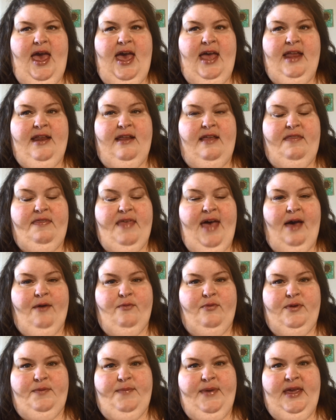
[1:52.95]
and
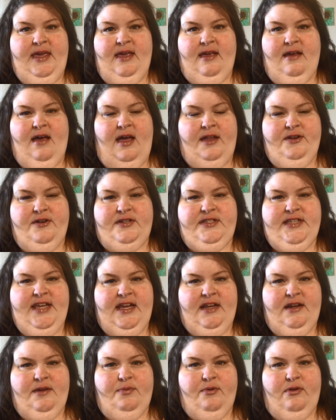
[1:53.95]
that would be
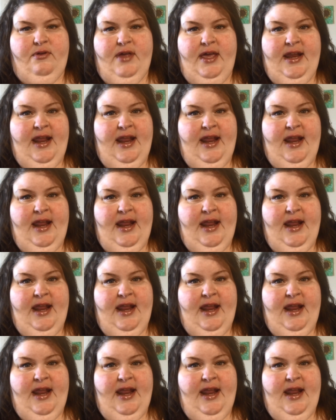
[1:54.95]
understandable,